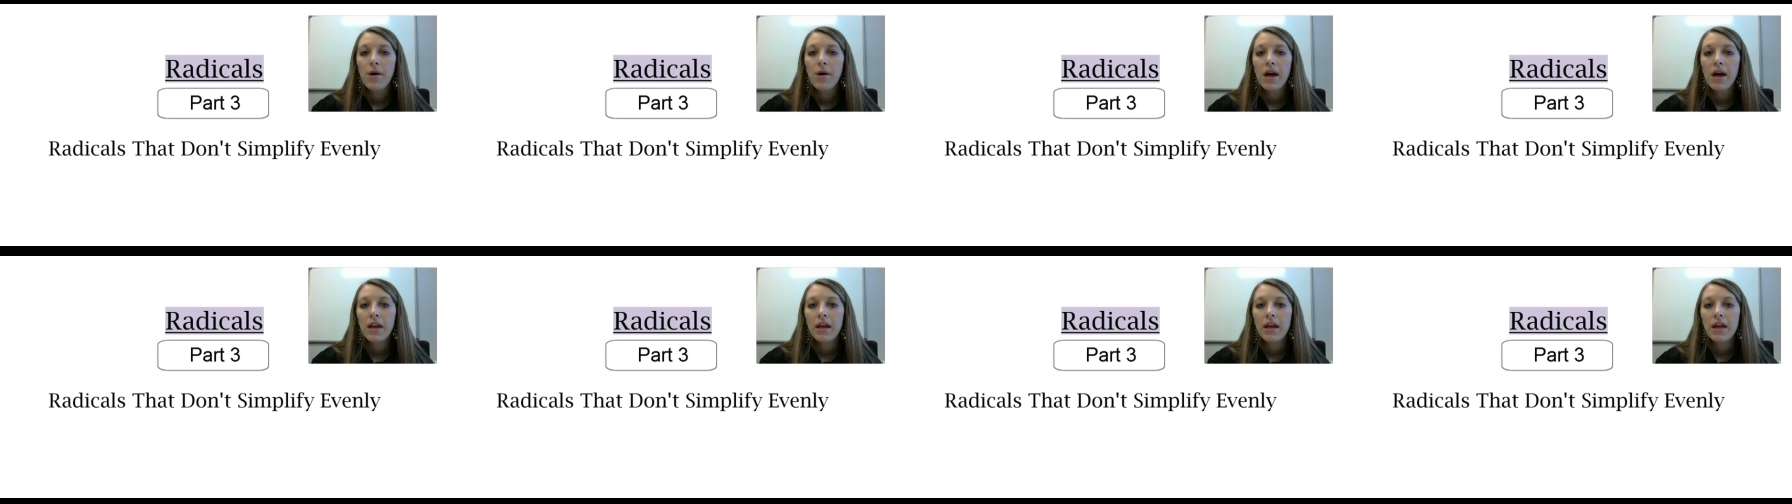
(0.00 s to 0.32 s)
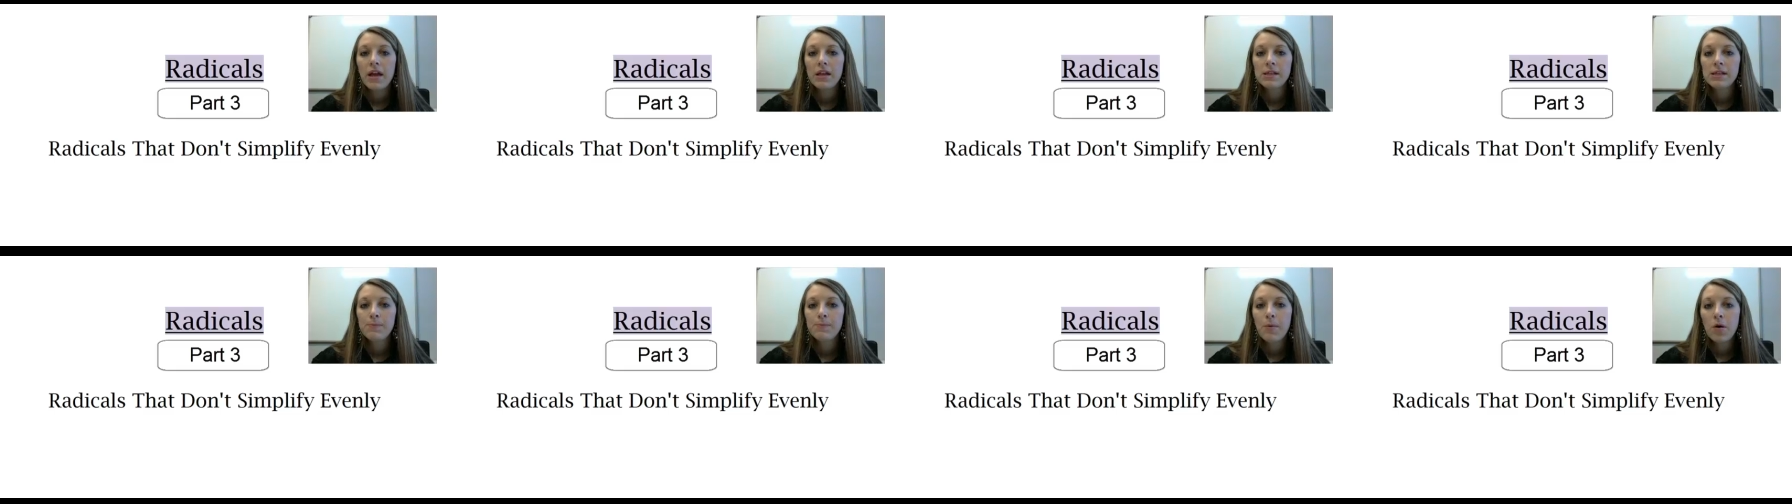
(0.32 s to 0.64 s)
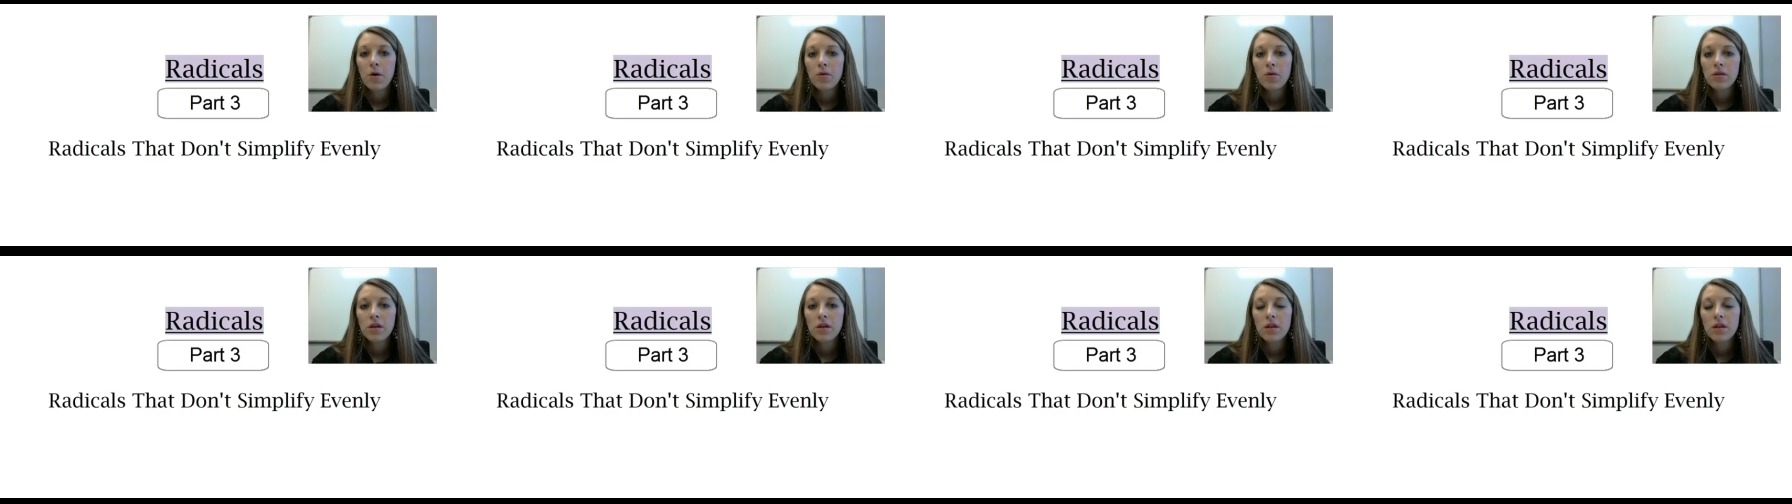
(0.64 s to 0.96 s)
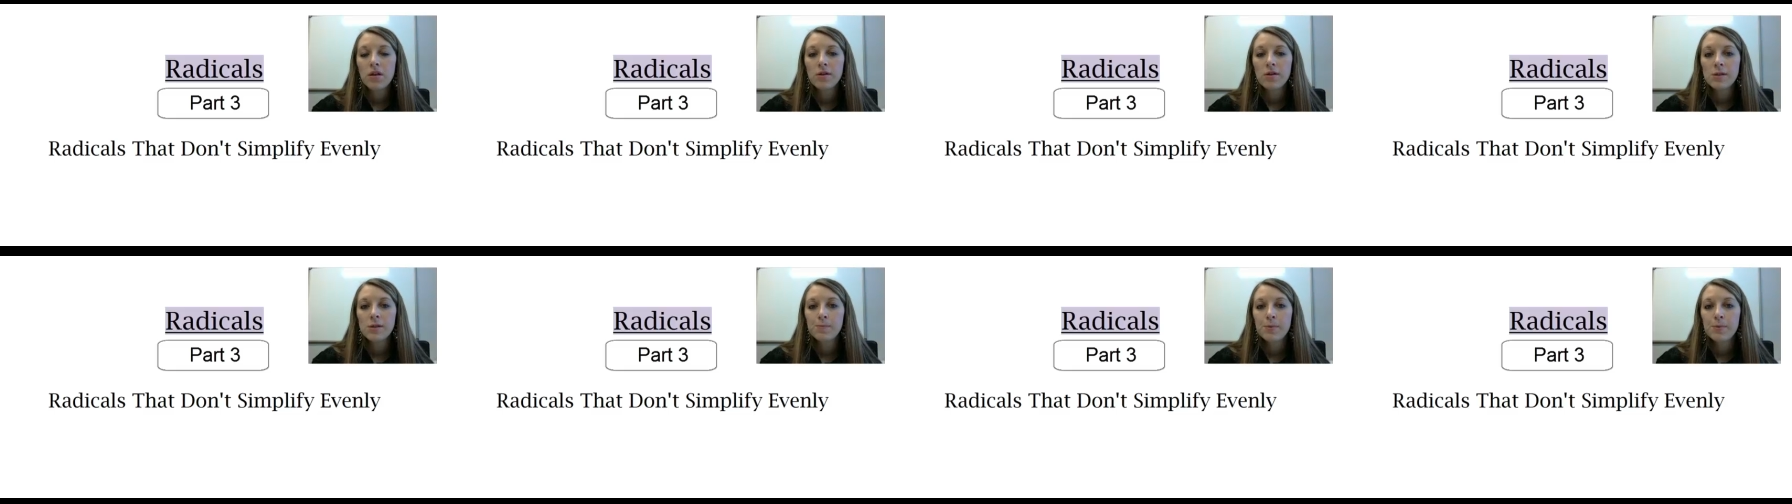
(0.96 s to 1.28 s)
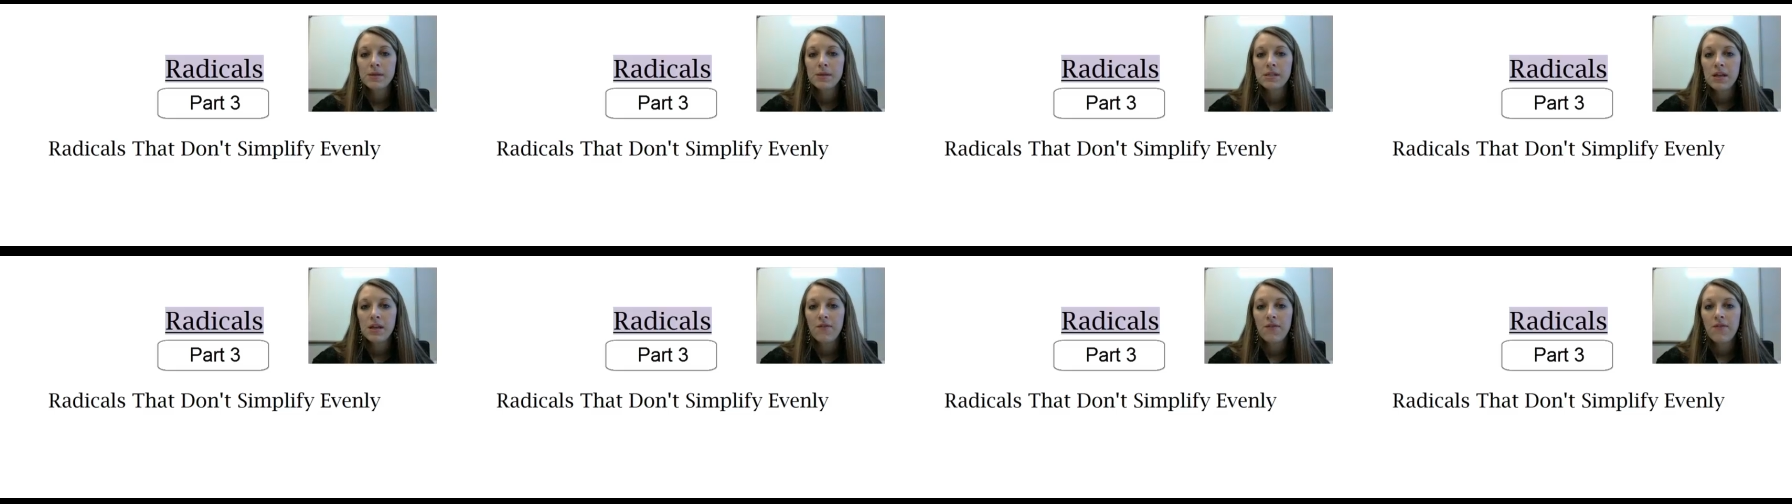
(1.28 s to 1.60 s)
But in both of those
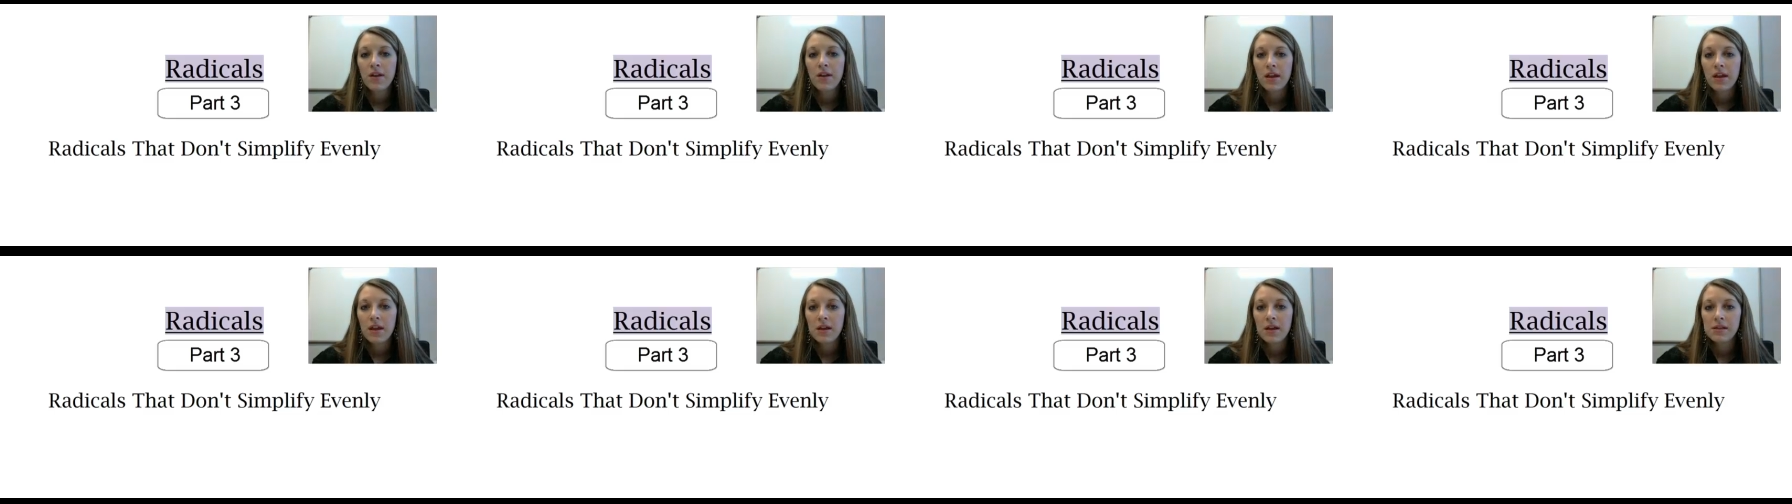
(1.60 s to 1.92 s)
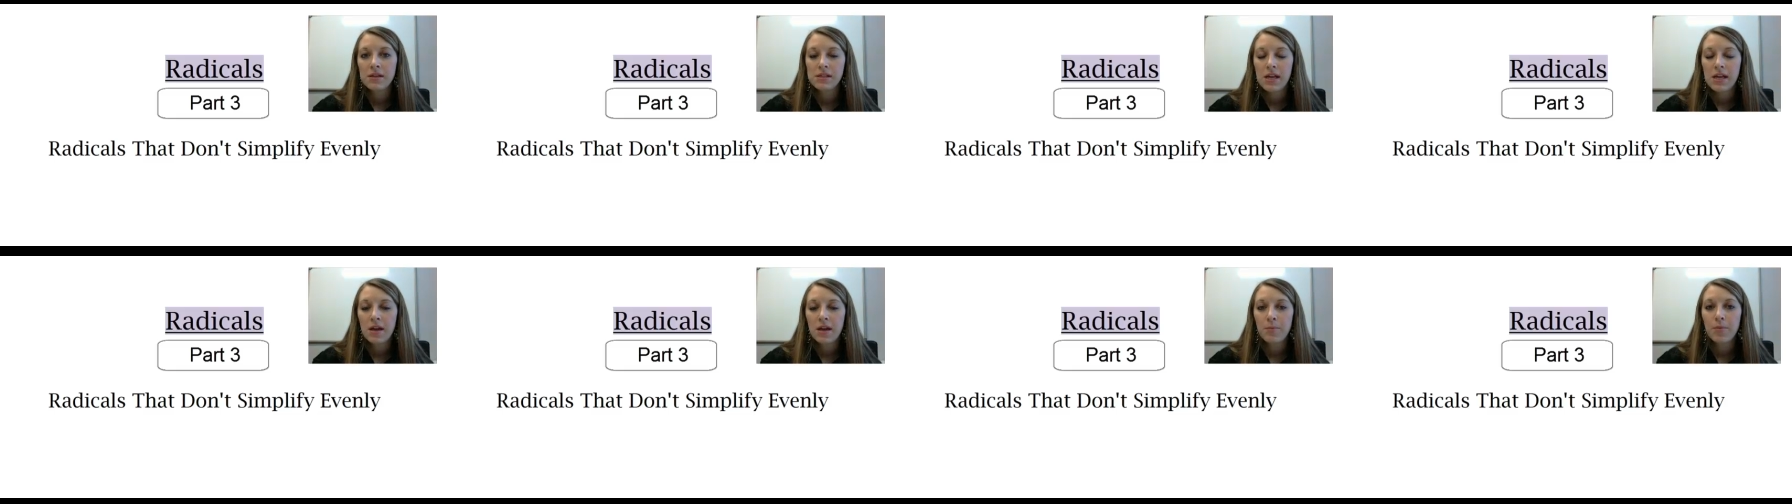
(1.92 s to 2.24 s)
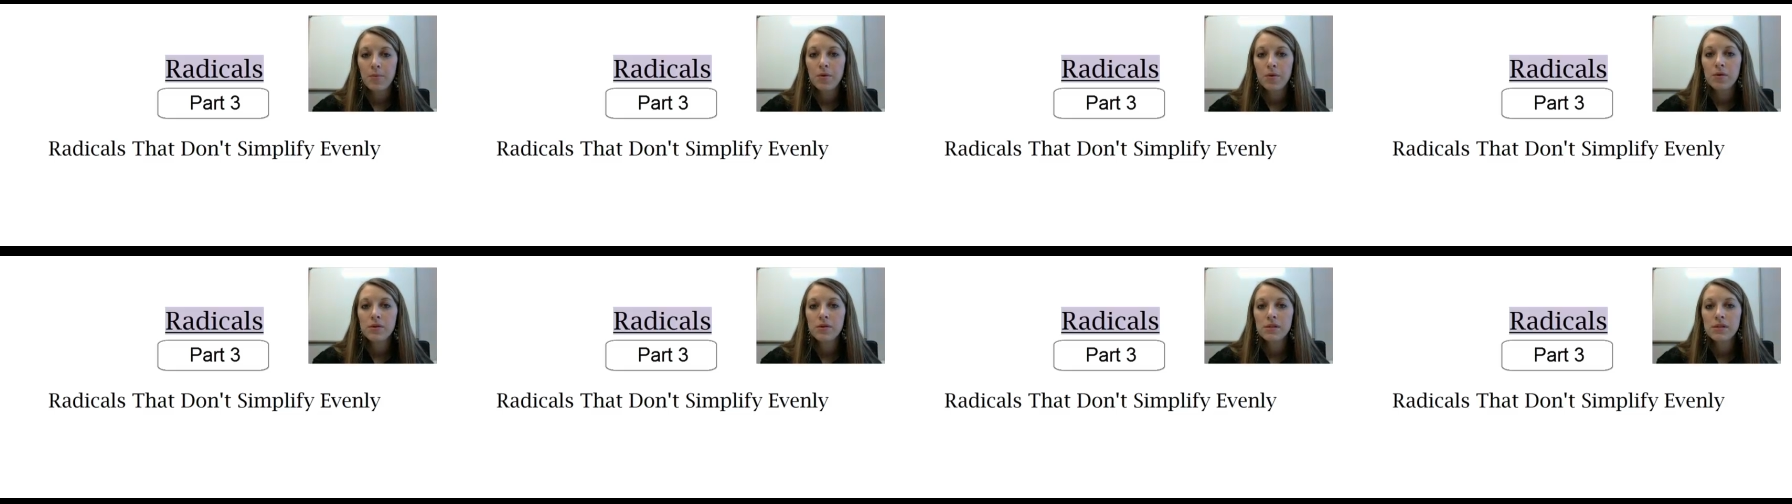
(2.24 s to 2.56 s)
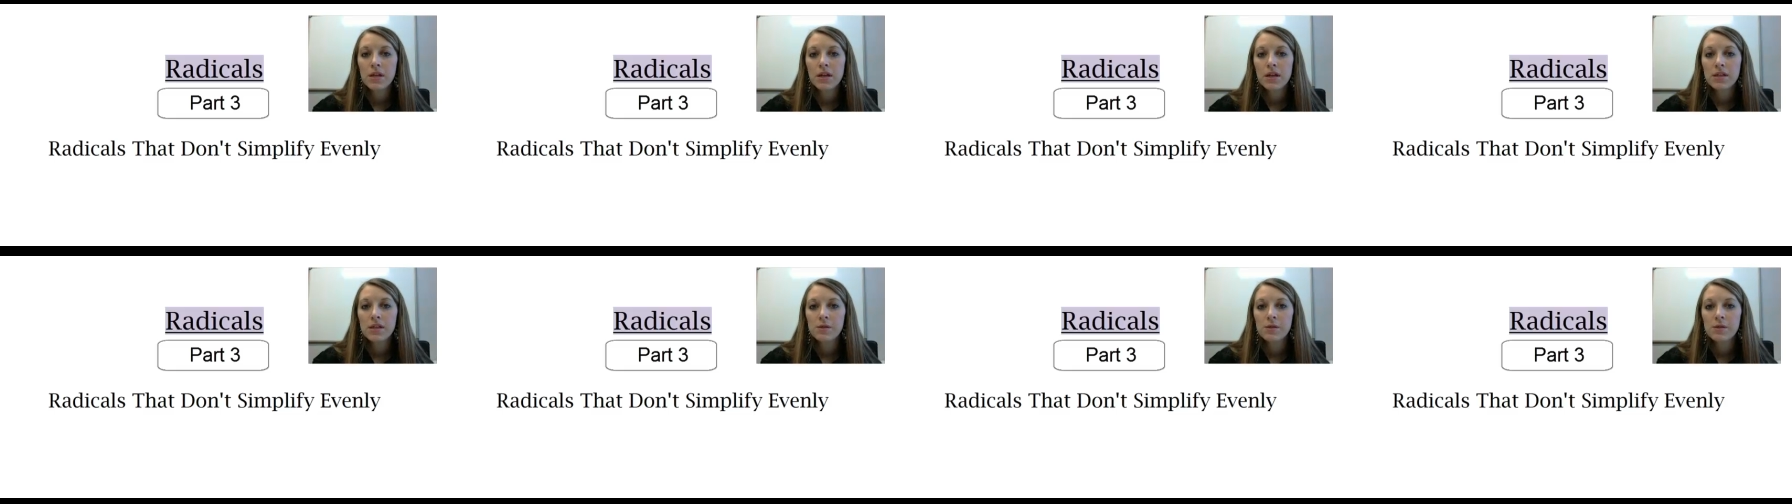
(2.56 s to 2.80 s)
specific examples,